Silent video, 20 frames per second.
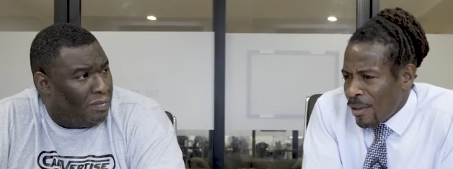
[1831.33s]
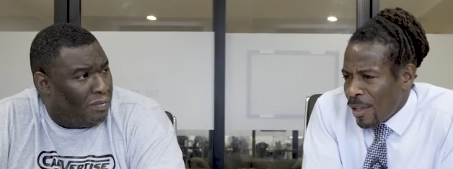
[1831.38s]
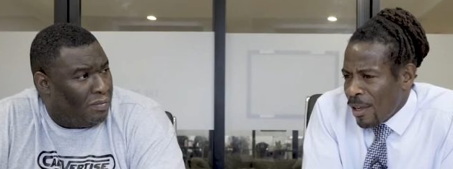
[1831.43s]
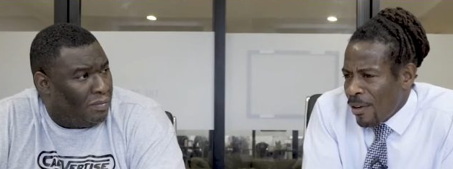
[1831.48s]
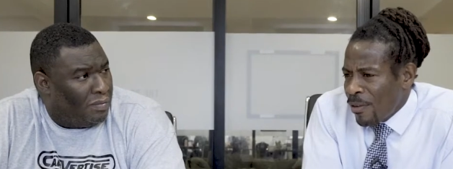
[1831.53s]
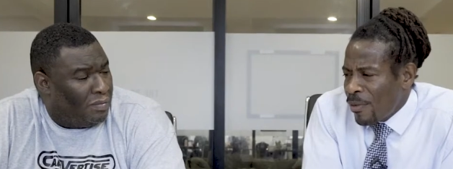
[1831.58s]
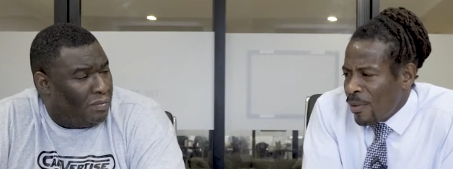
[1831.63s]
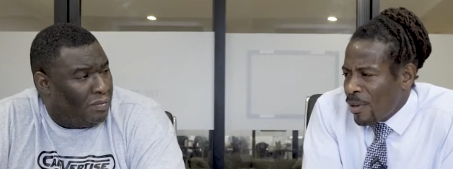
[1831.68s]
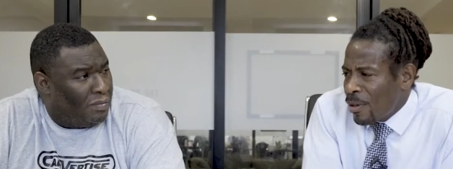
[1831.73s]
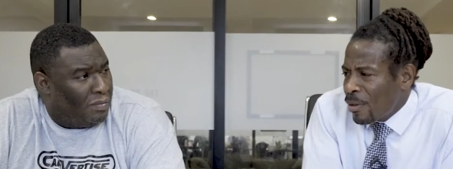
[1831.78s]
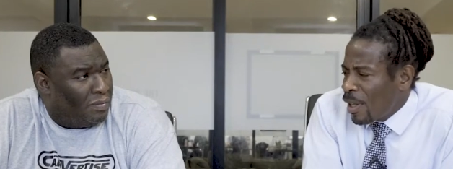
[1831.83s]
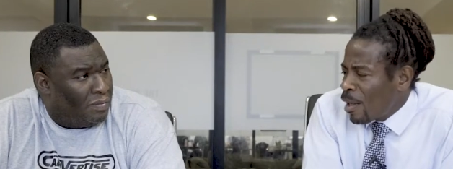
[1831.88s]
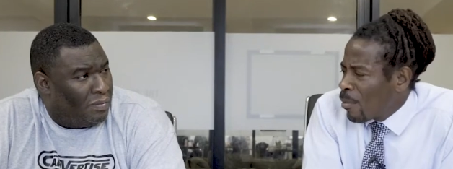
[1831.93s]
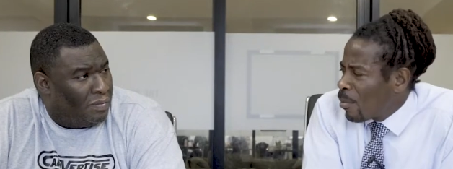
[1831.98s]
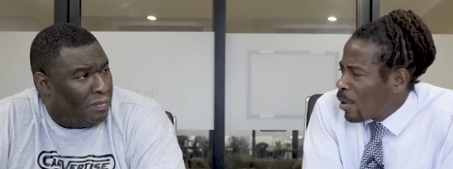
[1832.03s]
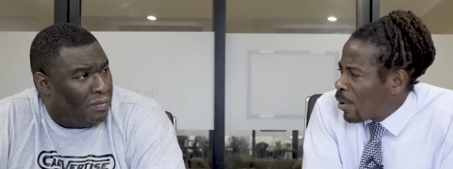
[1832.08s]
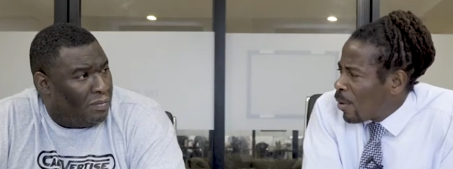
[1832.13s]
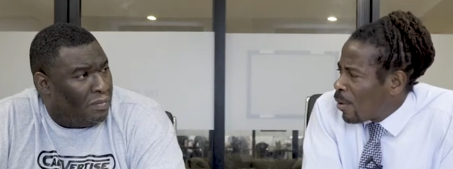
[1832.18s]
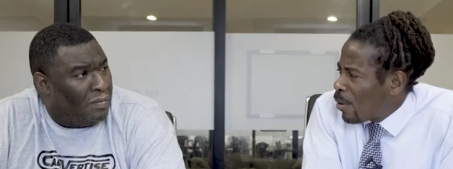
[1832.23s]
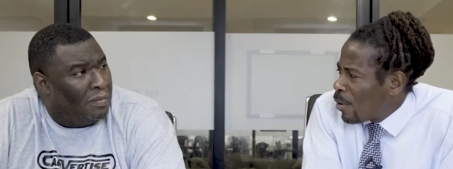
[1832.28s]
Speaker 1: they feel they
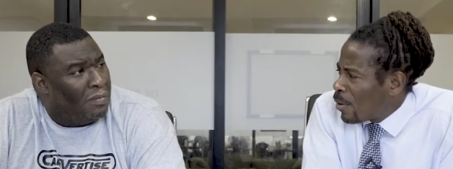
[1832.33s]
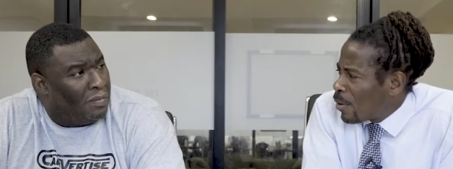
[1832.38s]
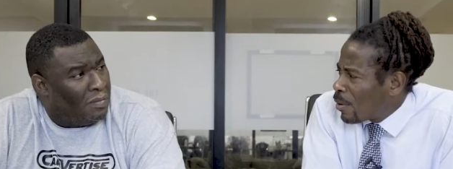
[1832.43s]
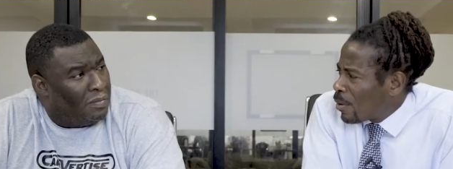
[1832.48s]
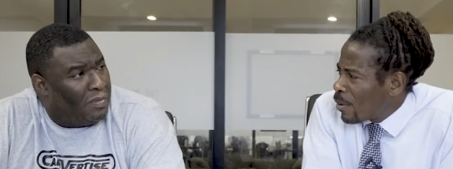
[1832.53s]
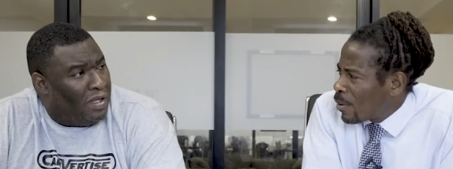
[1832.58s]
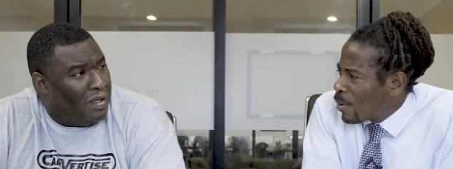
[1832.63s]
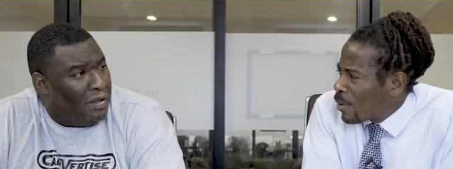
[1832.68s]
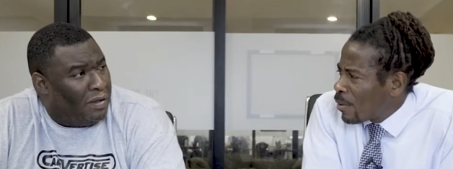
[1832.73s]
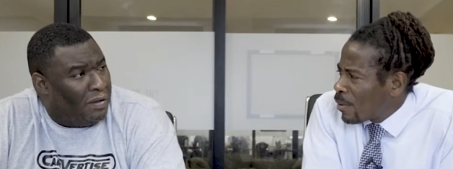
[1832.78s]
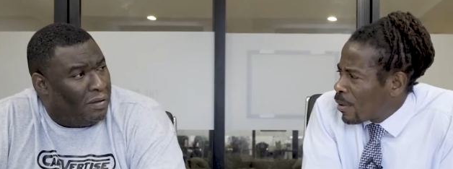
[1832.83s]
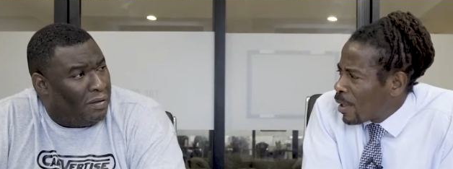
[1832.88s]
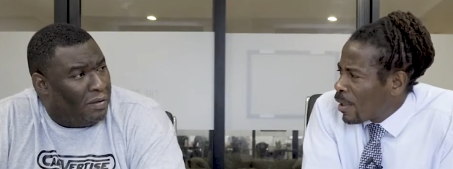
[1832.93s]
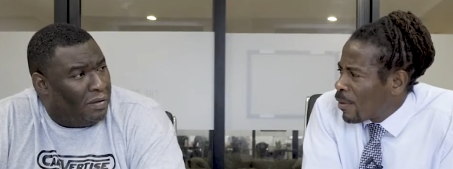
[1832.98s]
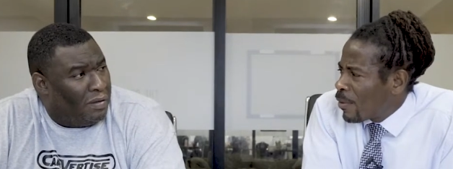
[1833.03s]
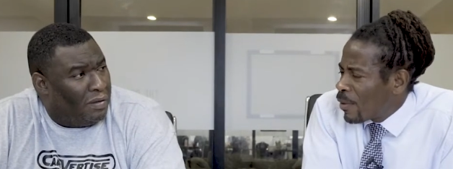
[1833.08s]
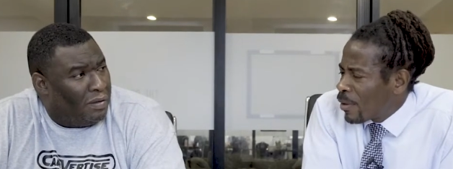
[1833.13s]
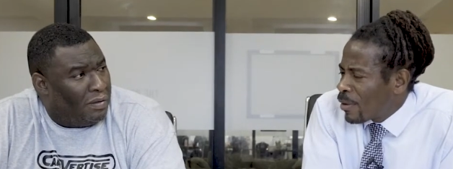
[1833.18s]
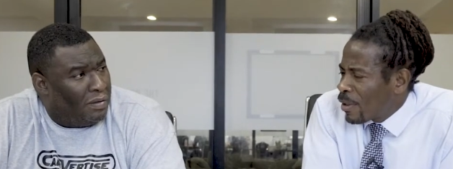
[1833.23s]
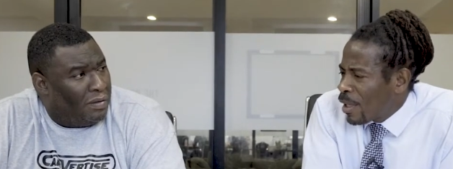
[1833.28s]
belong. Yeah.
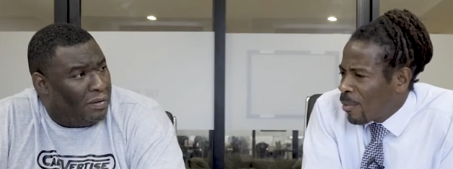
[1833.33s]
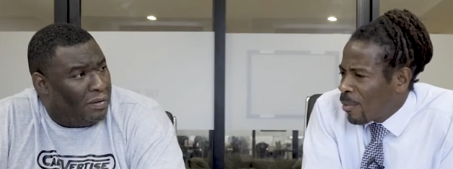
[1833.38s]
They feel they